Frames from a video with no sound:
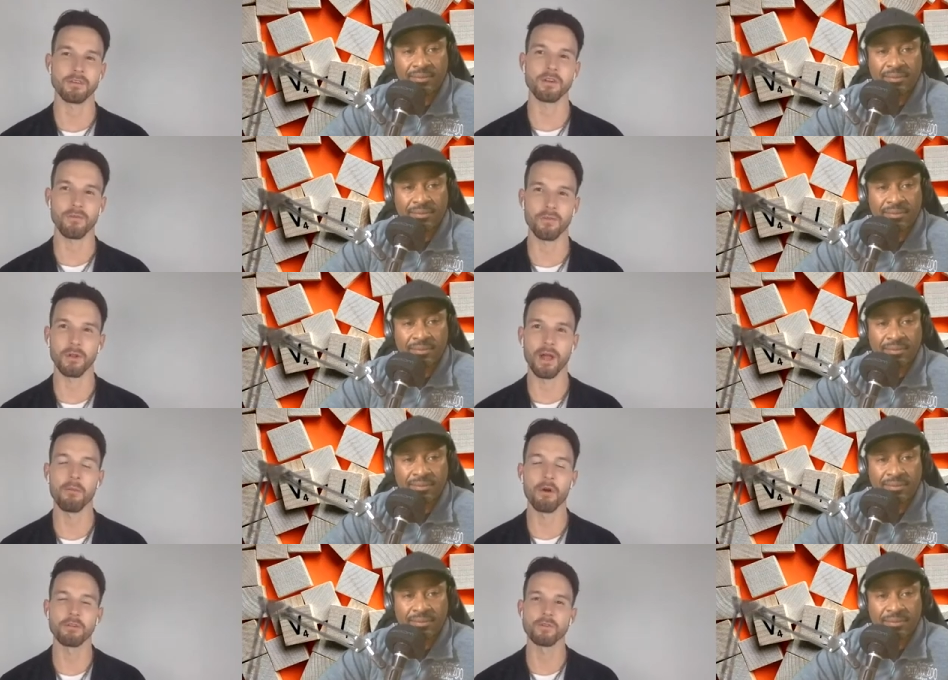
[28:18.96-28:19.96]
Speaker 1: start to feel a lot
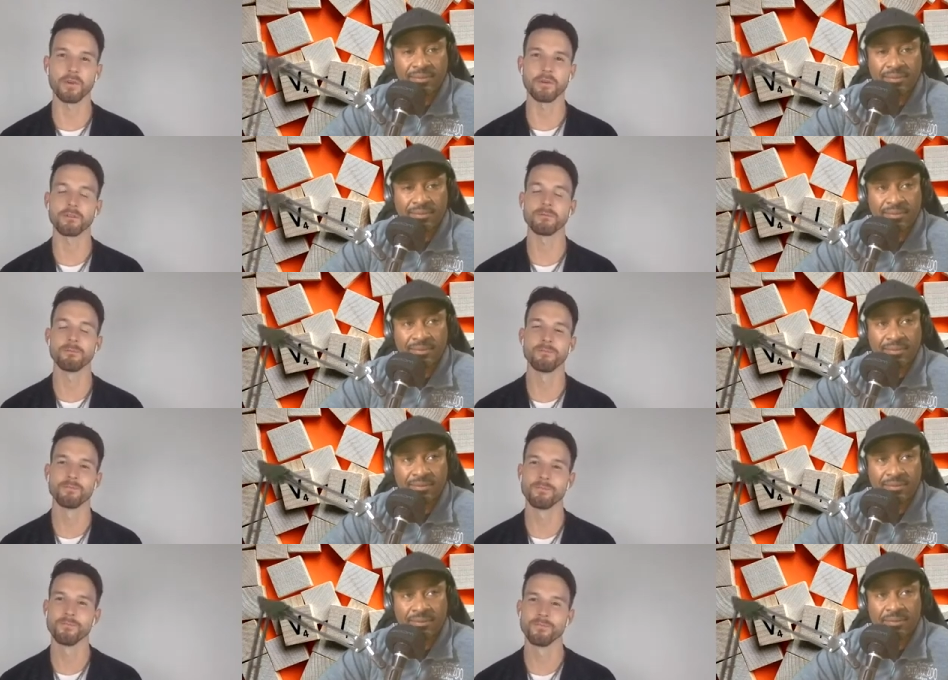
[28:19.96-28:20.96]
more results.
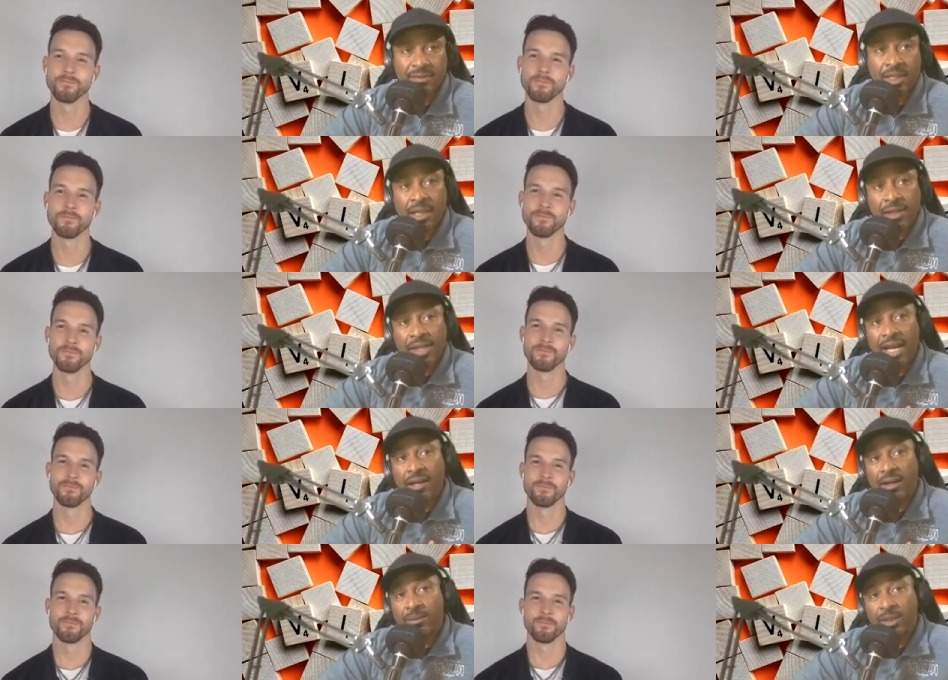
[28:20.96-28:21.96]
Now,
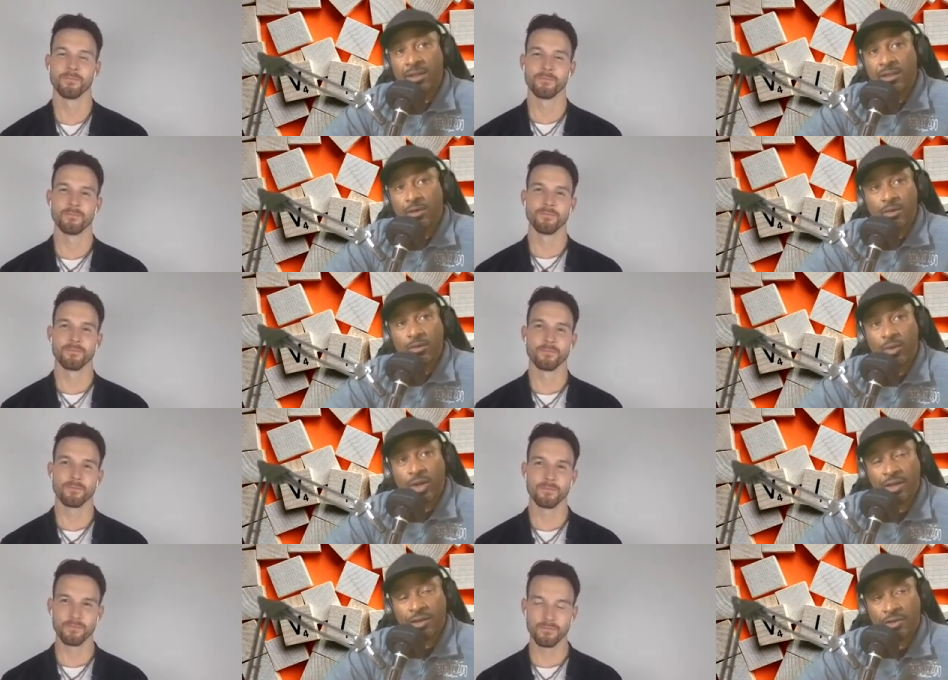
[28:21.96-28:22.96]
I'm going to go
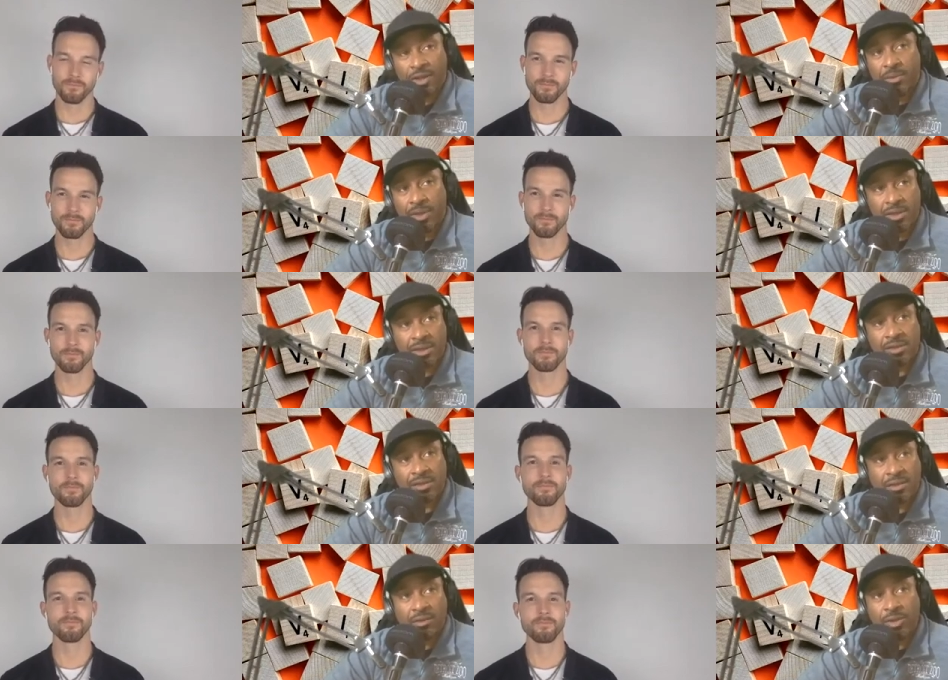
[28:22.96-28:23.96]
one other thing, because
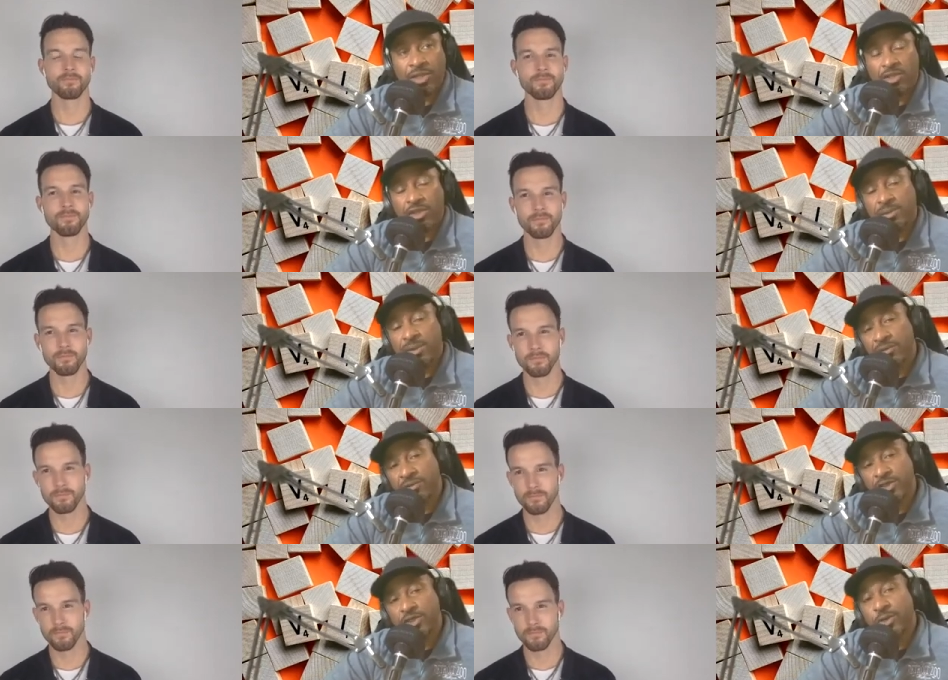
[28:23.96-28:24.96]
we talked about the
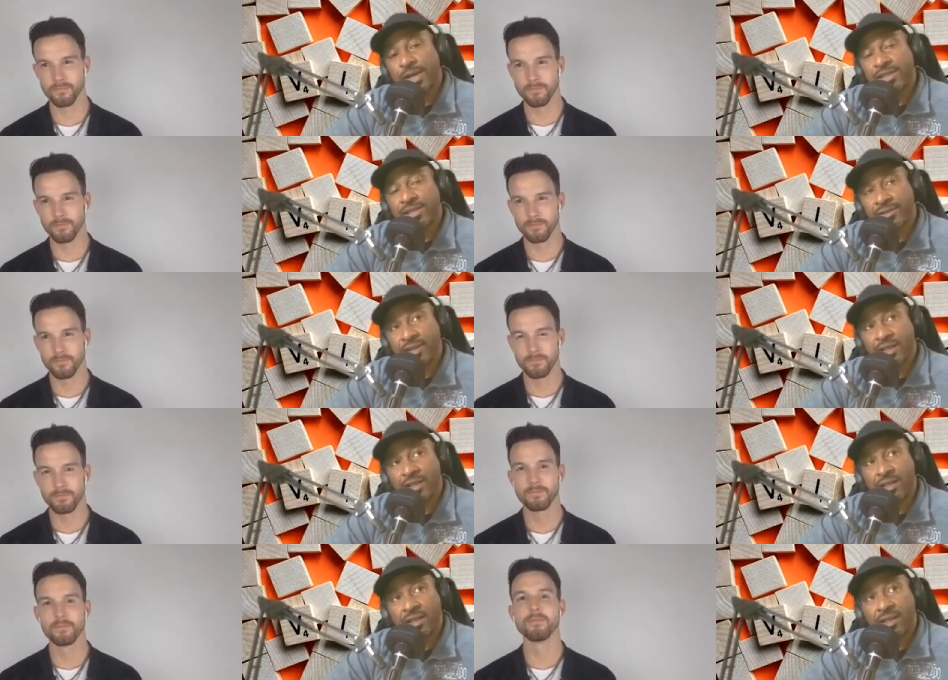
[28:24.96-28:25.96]
physical
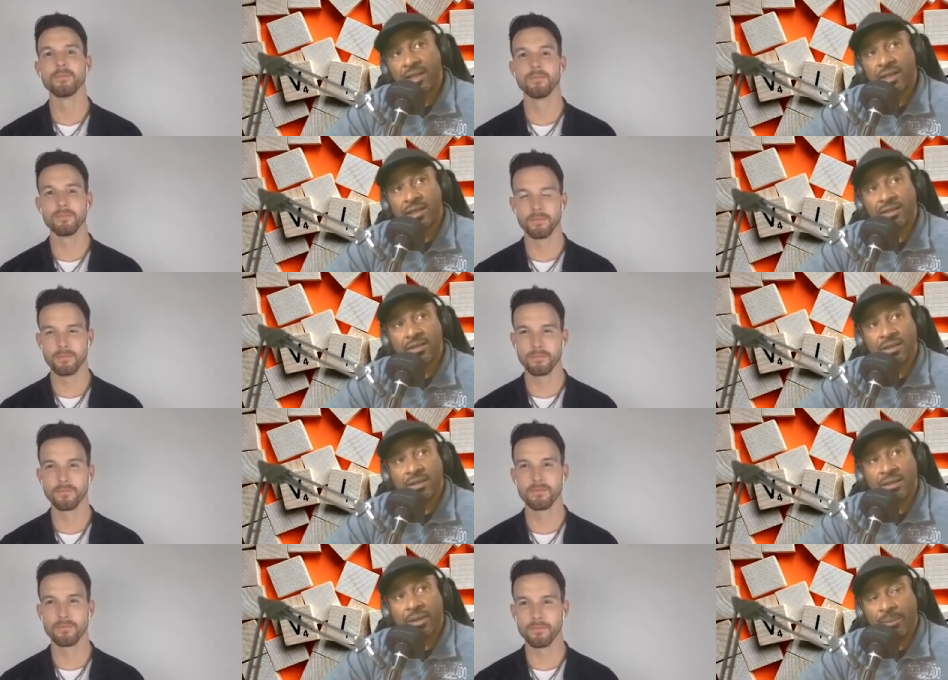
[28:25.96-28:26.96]
activity and
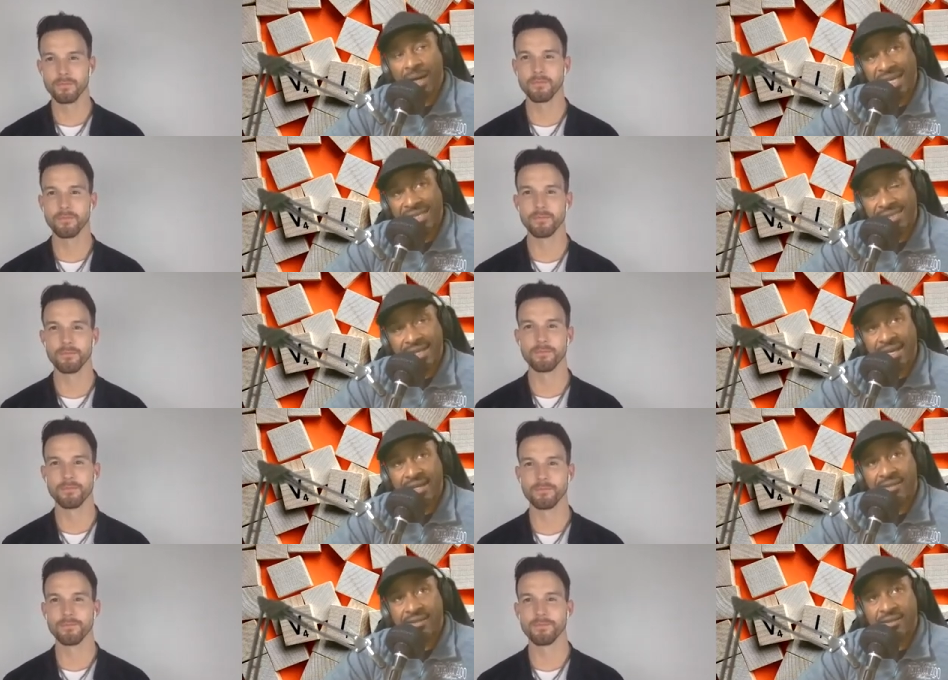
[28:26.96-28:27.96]
the mindset,
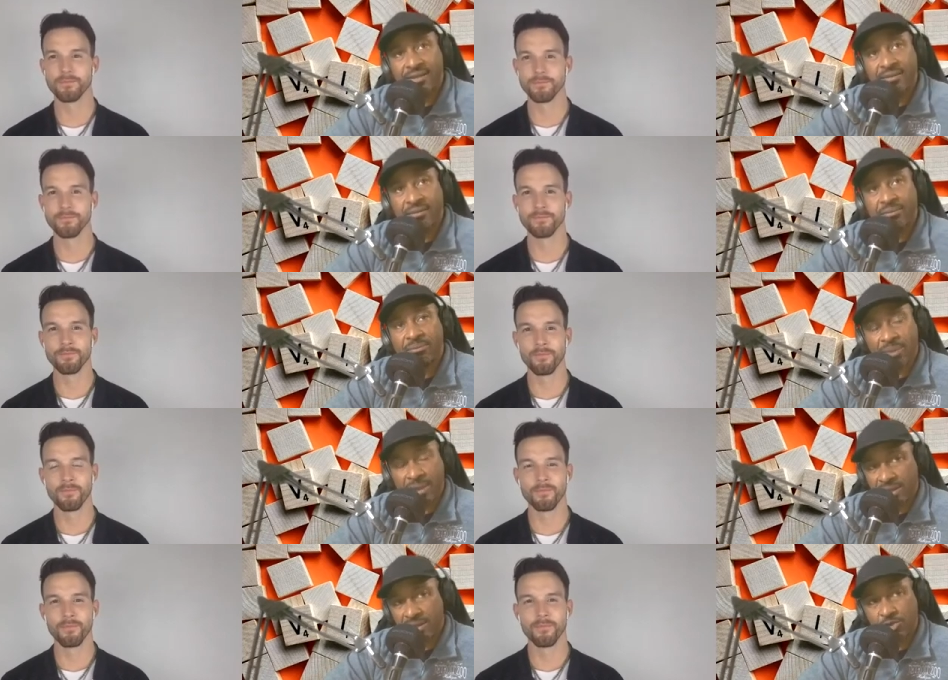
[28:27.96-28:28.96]

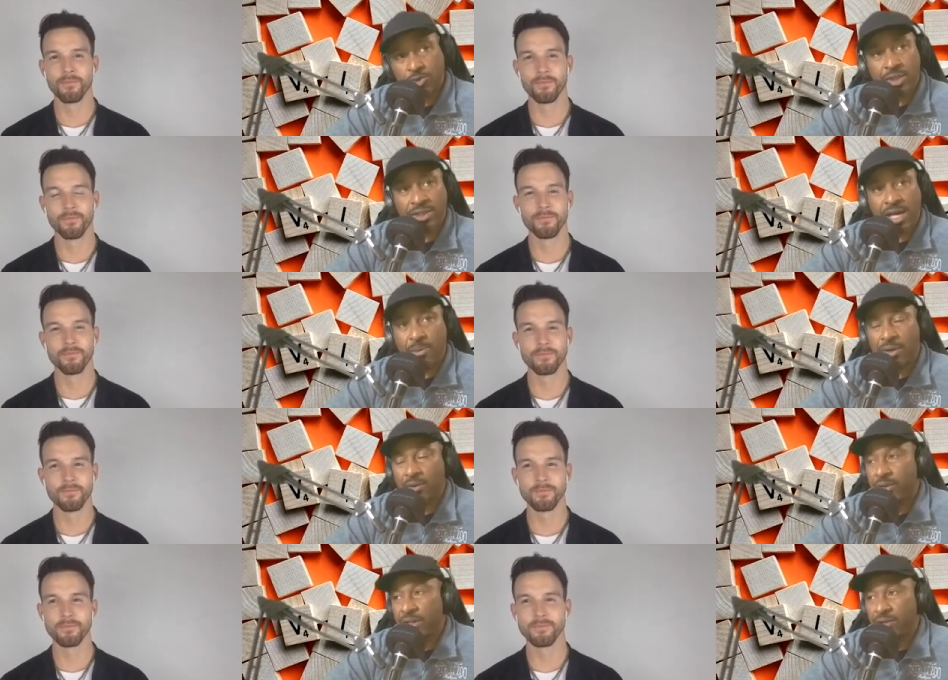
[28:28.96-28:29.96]
but there's one topic
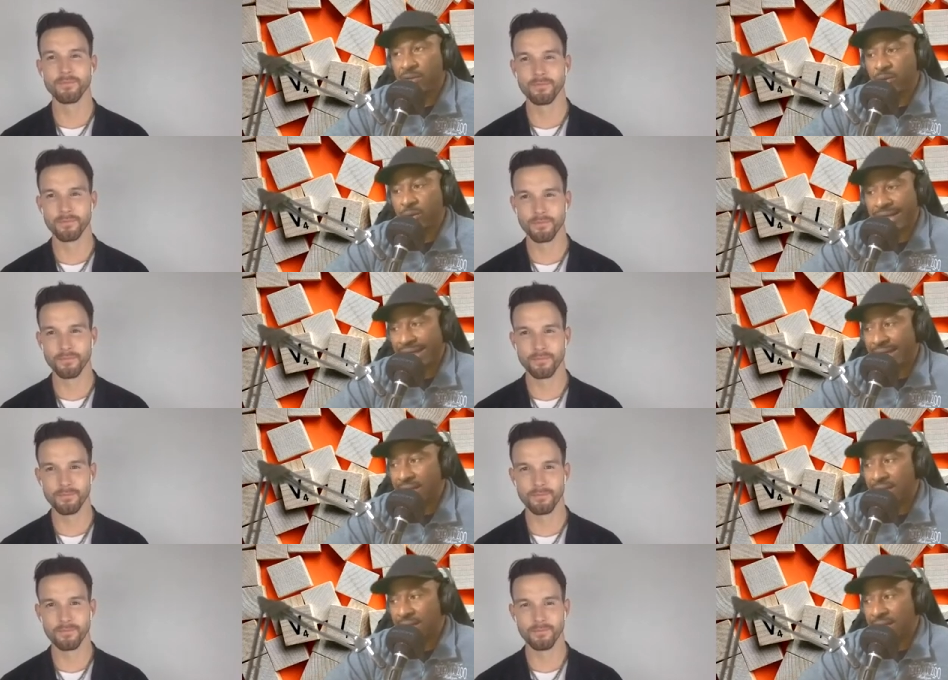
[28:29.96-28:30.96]
we didn't quite hit.
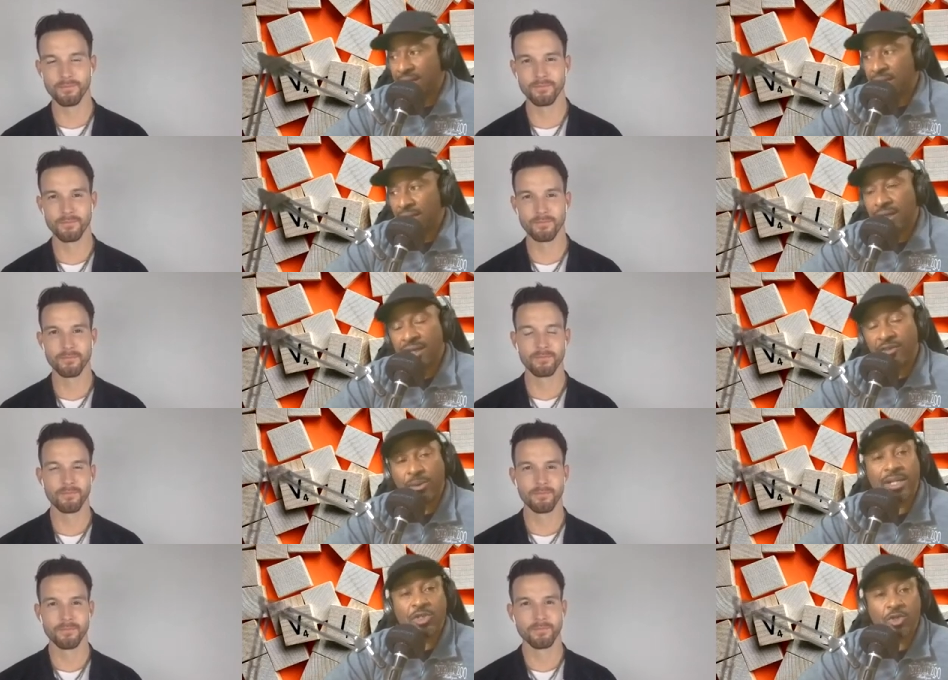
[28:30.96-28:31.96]
And
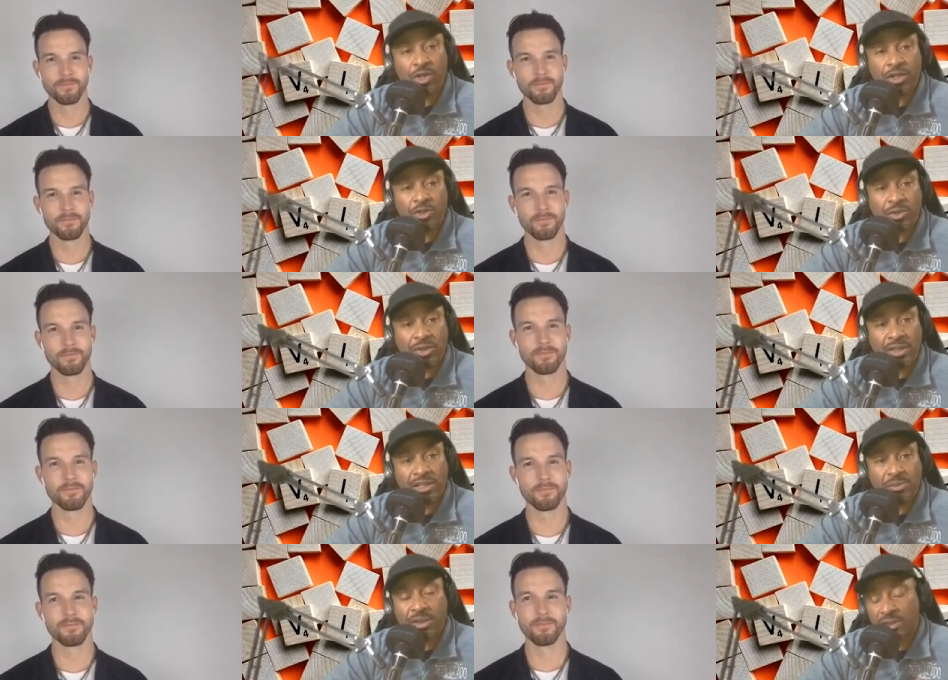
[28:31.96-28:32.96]
everybody struggles with this
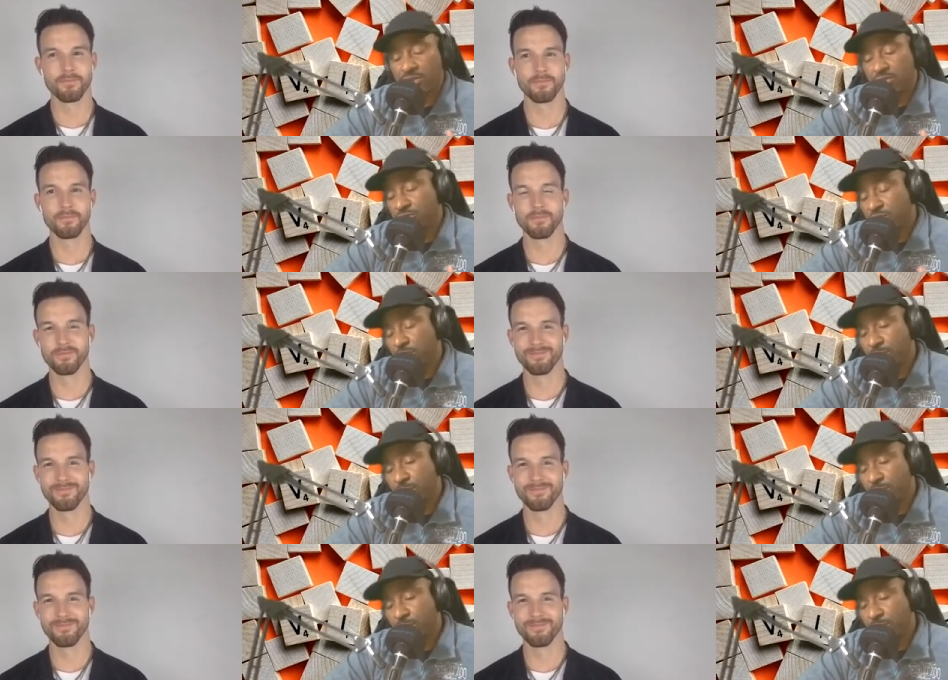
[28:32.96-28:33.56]
because there's so